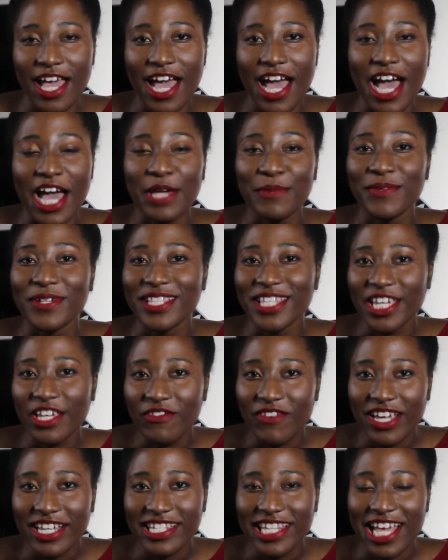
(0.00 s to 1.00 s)
I
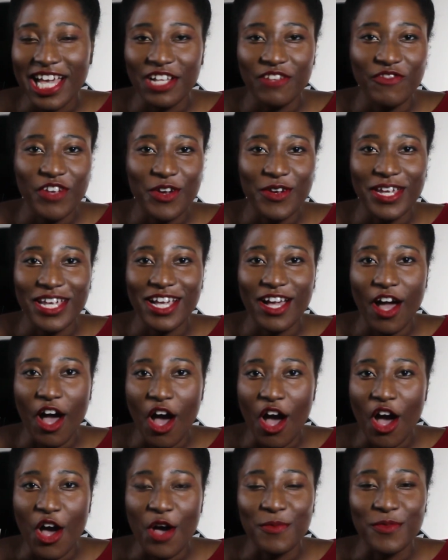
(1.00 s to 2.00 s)
believe I sound very
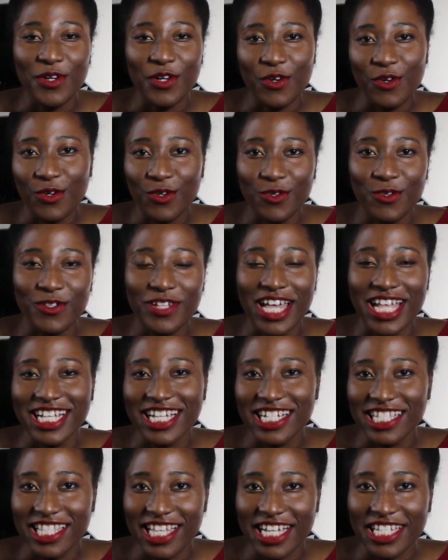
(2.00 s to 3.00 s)
calm, cool, and
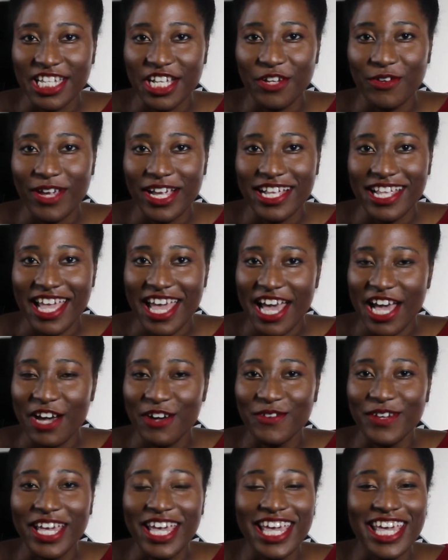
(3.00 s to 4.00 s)
collected right
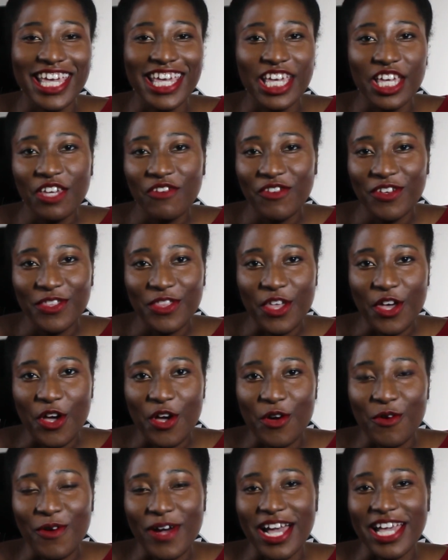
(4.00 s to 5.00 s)
now, even
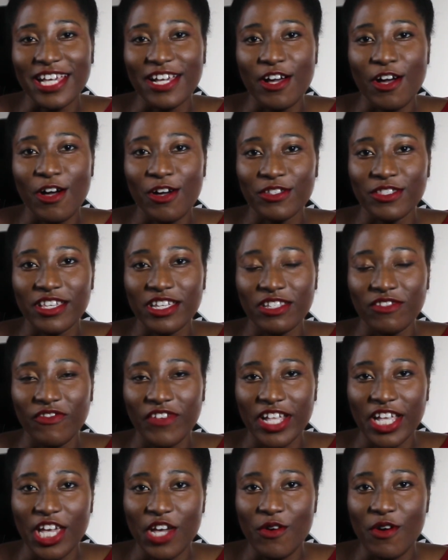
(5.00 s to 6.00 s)
though I called this
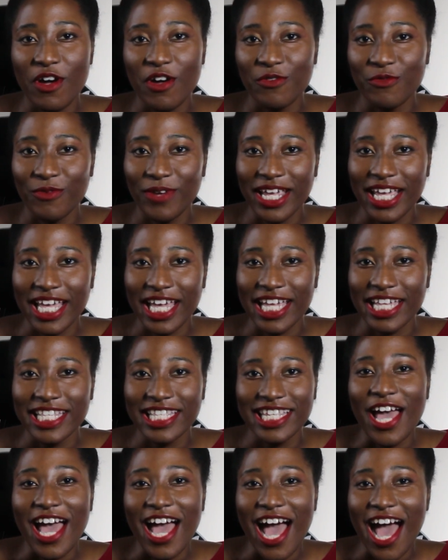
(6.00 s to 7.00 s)
video a
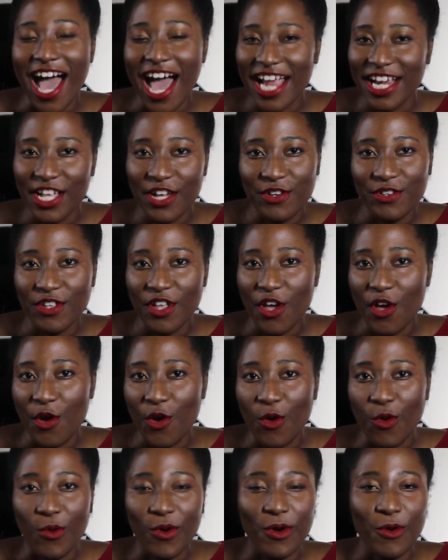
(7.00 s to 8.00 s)
rant. I don't
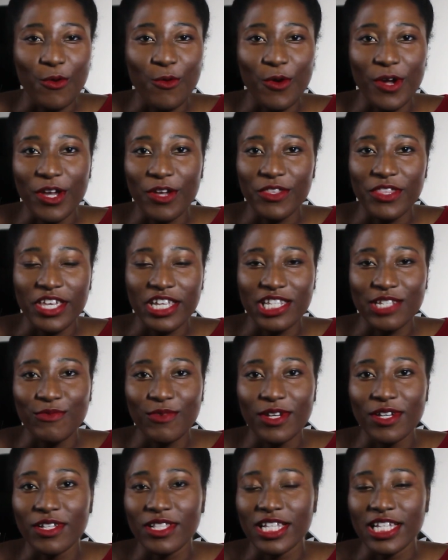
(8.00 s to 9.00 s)
know where this
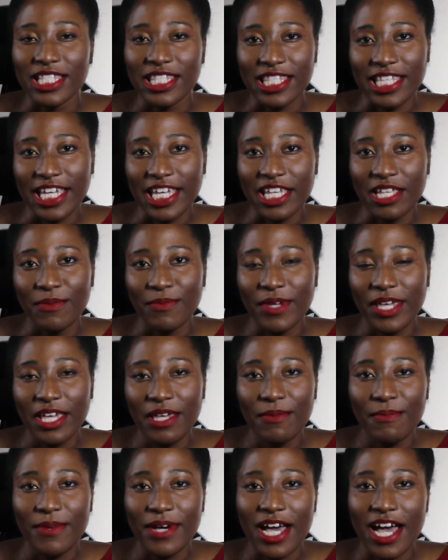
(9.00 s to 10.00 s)
will lead
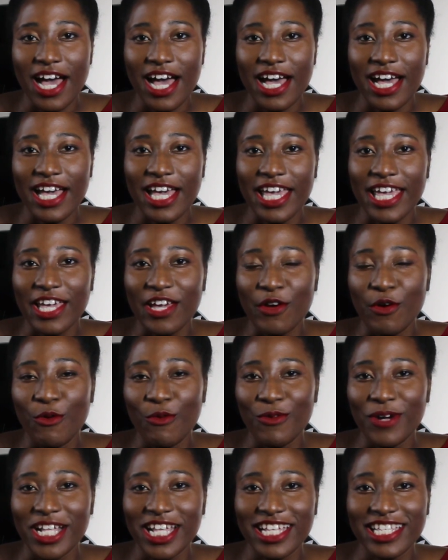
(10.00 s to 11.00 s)
me, but I
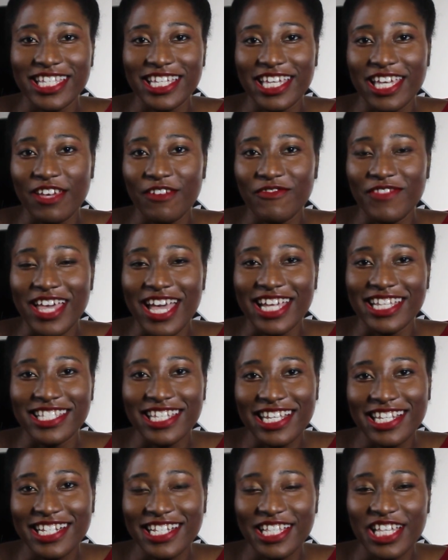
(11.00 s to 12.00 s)
wanted to give that
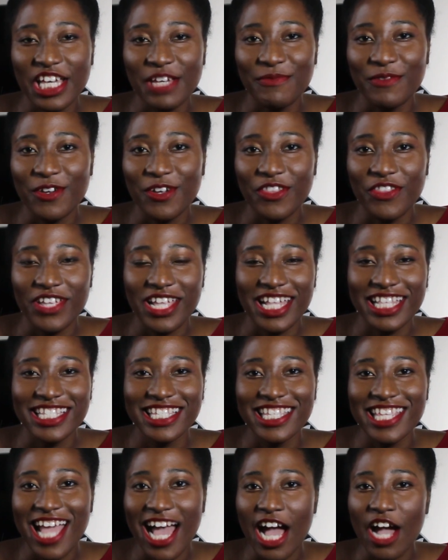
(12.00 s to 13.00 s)
disclaimer that it's
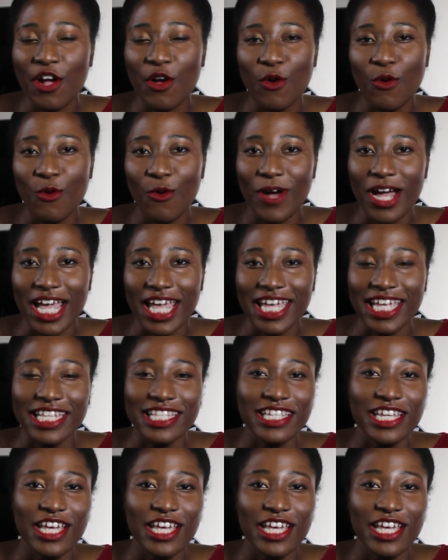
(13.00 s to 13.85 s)
not quite